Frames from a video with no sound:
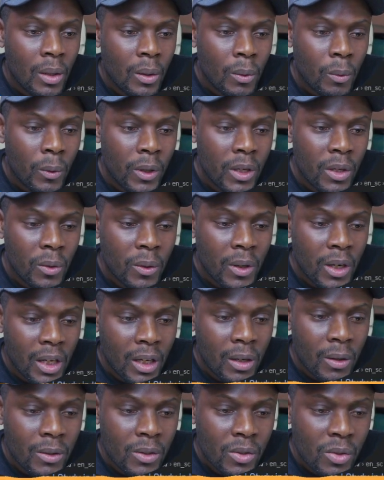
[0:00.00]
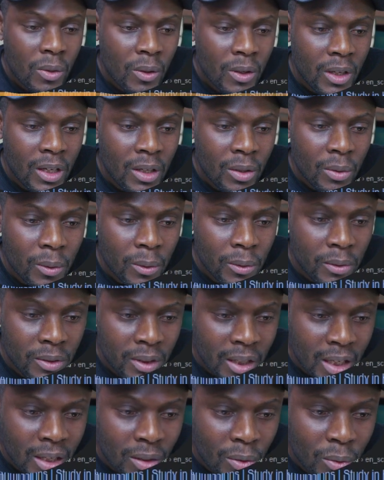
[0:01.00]
When you click on study in
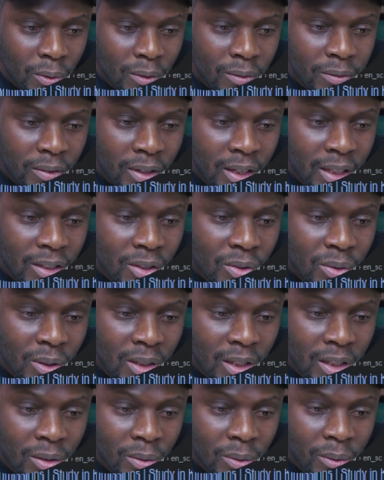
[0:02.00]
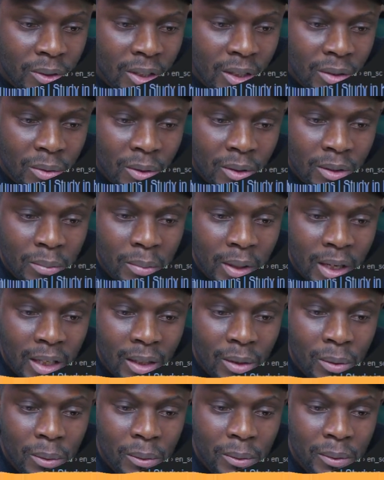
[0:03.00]
Korea, you would find study in Korea run by
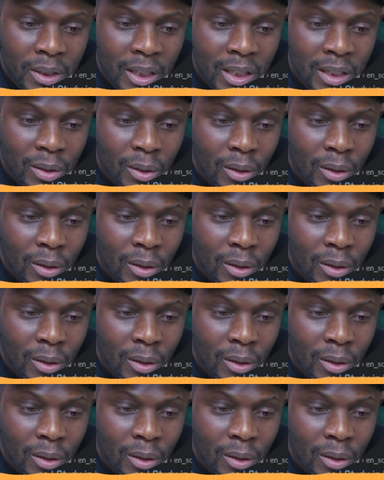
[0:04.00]
Korean